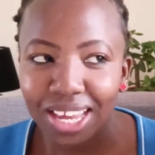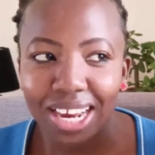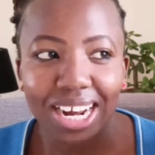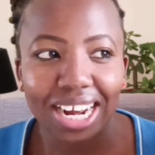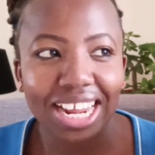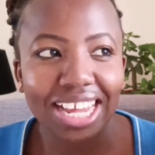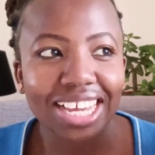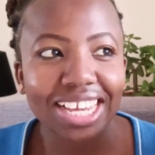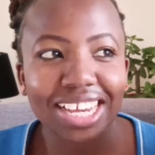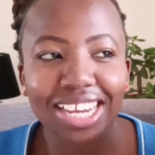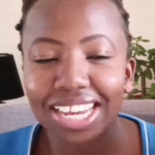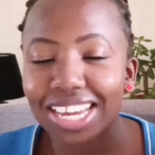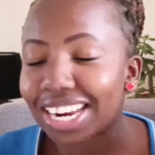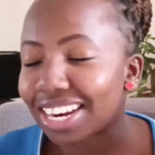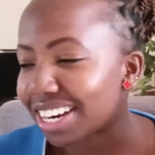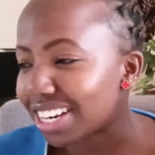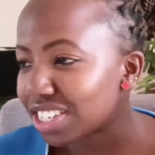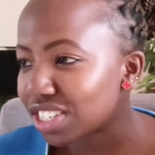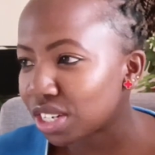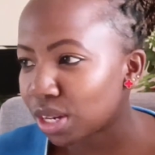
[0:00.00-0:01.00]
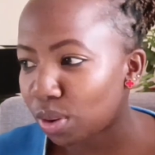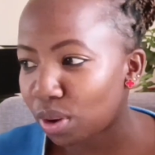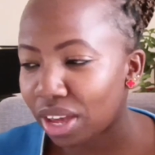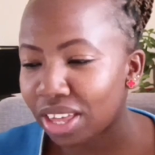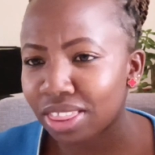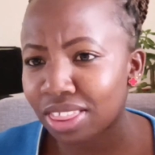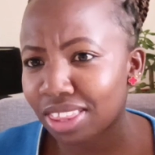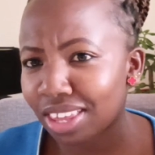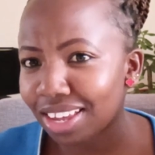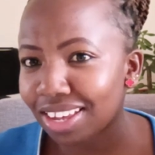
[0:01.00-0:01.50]
Like right now, I
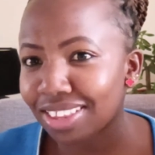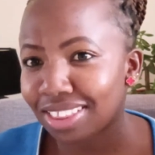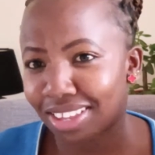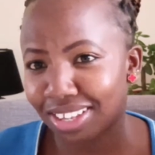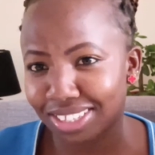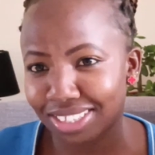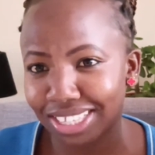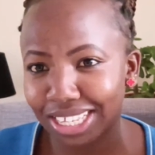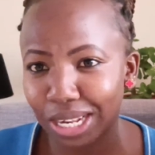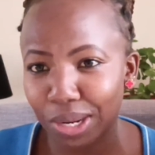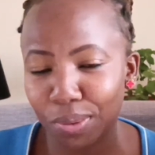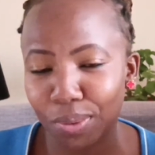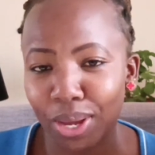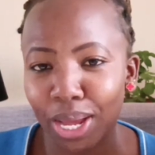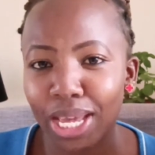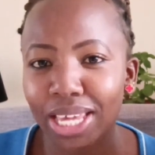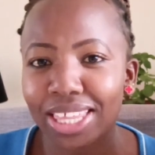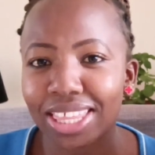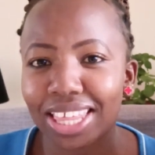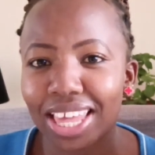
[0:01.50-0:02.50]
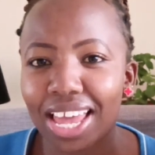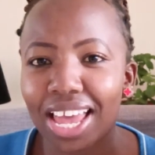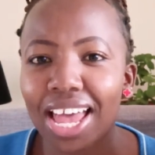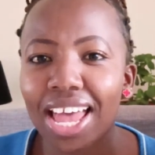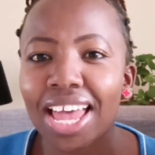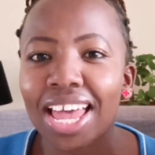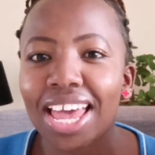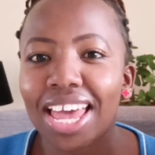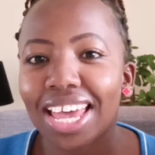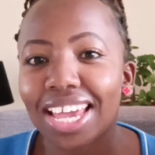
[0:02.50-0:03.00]
think they still work there,
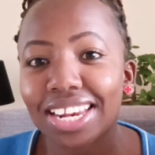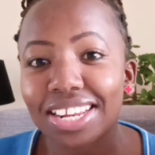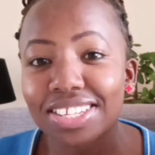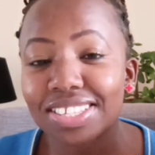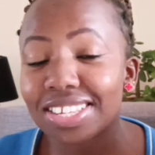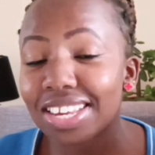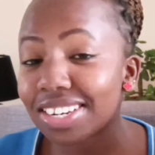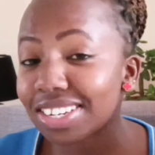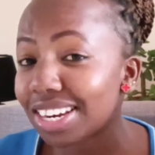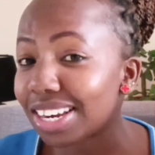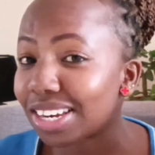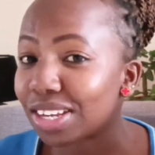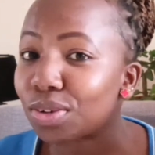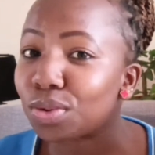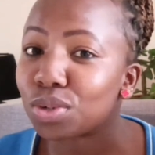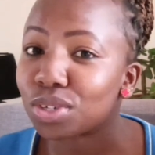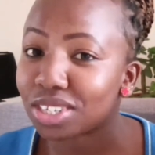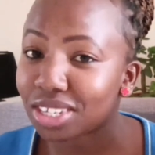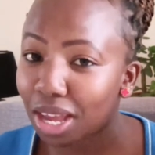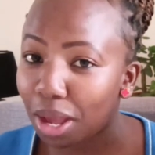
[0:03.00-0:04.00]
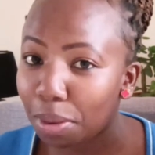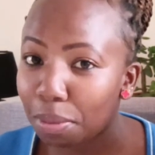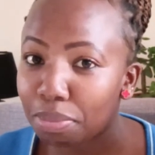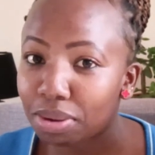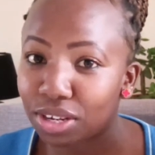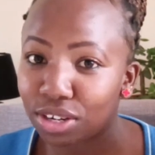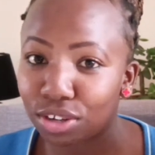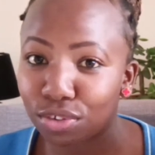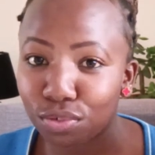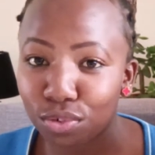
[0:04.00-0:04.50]
and it's a really good
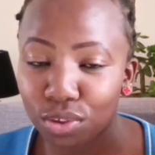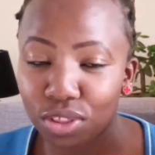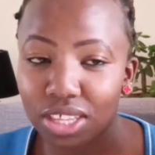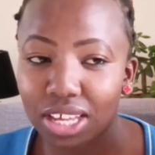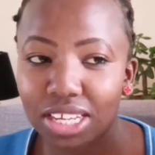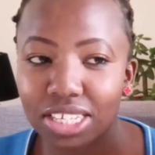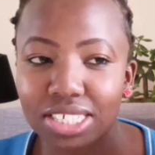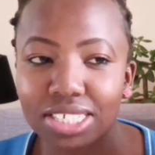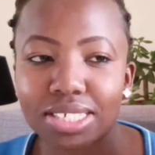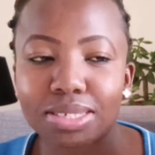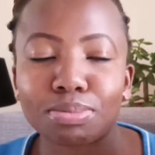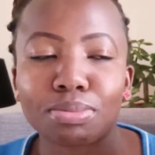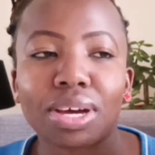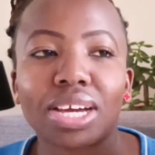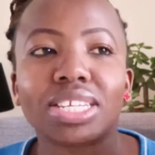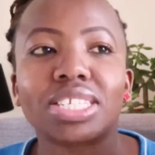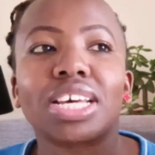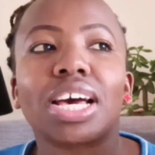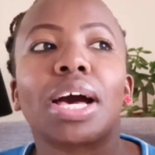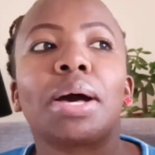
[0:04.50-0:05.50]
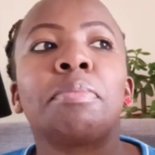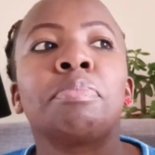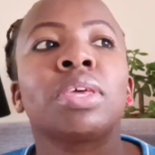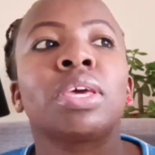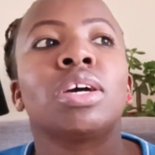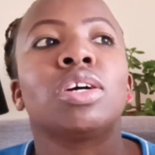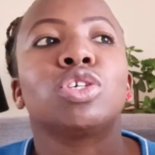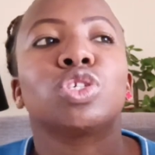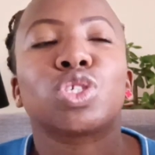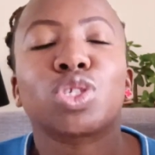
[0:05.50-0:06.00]
company for that matter.
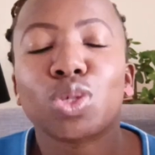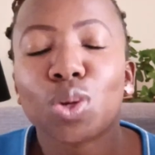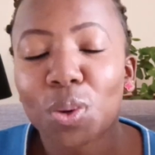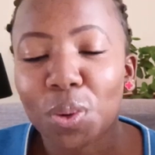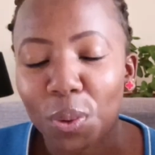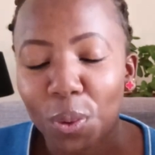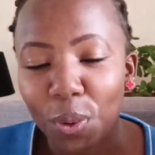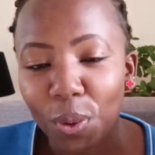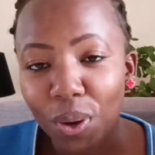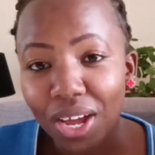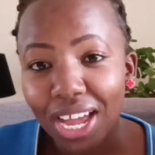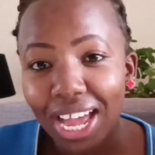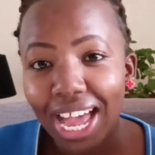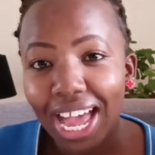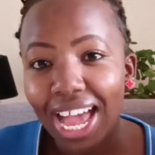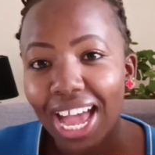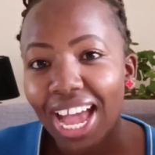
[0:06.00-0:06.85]
So